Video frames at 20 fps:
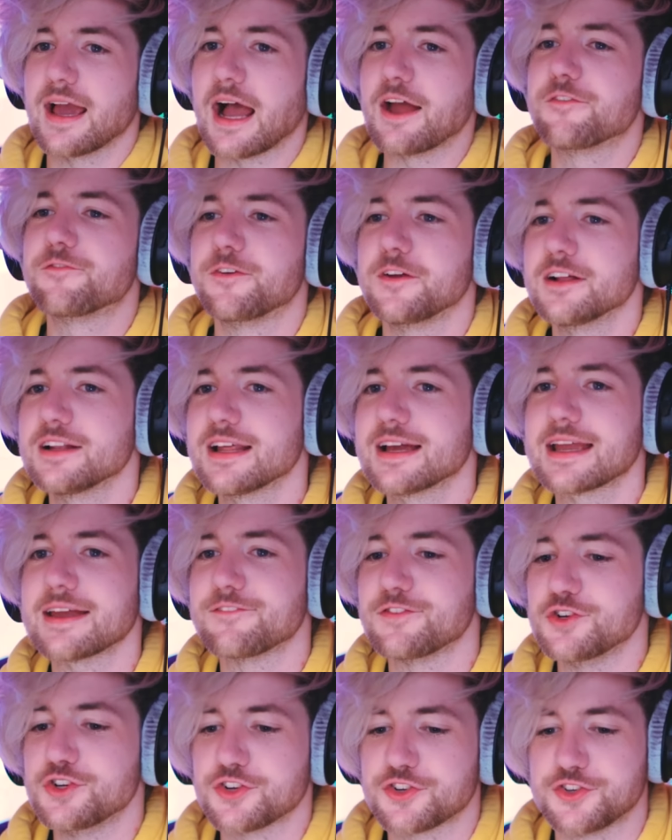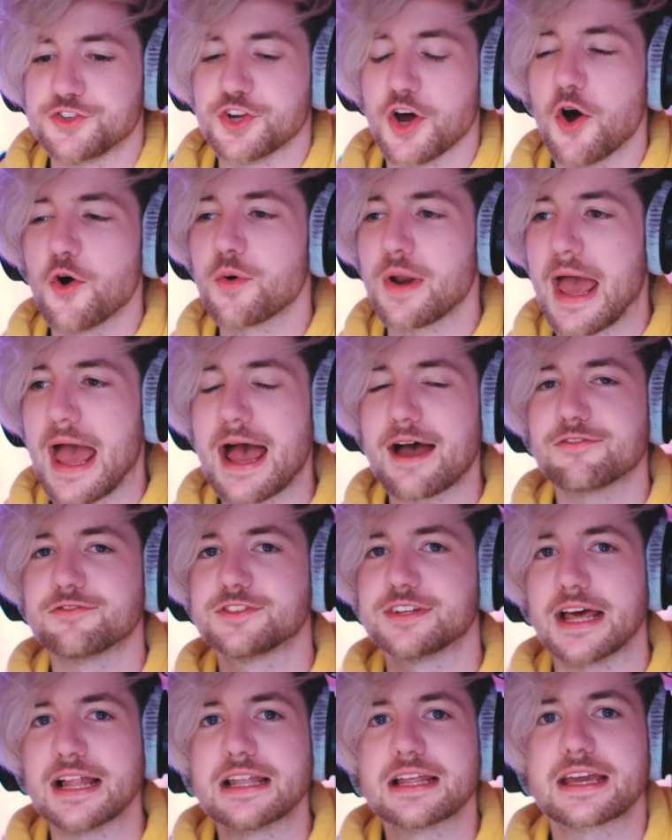I feel like if you just don't
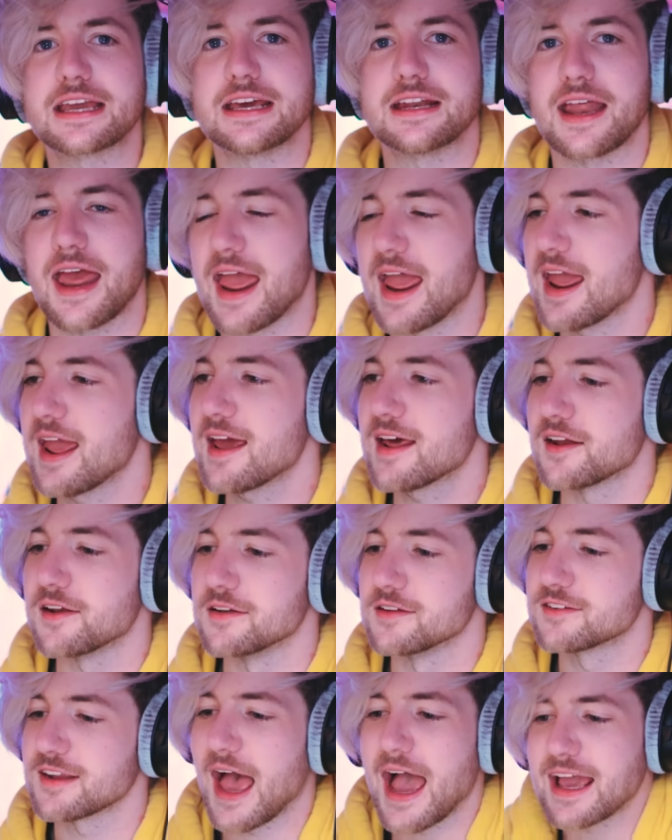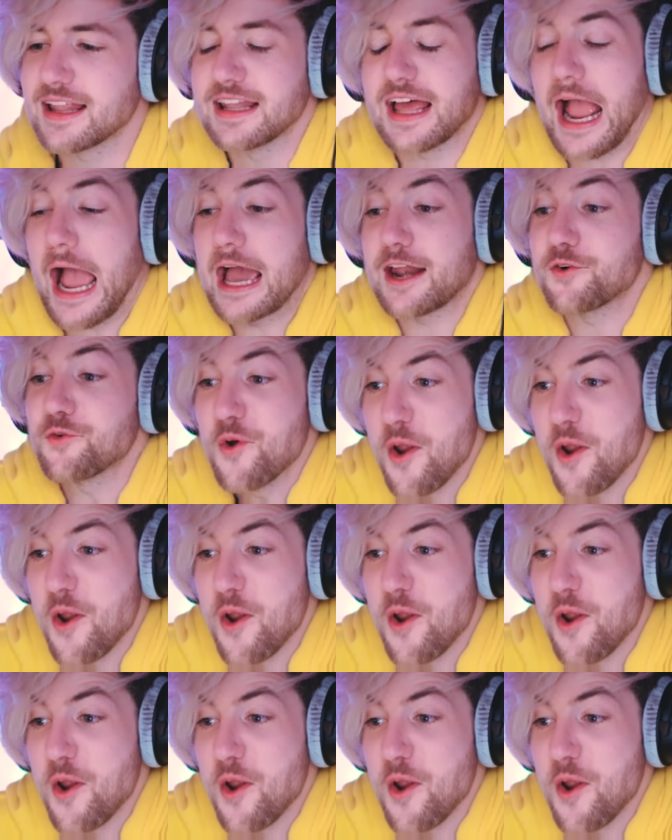have delicate hands, I don't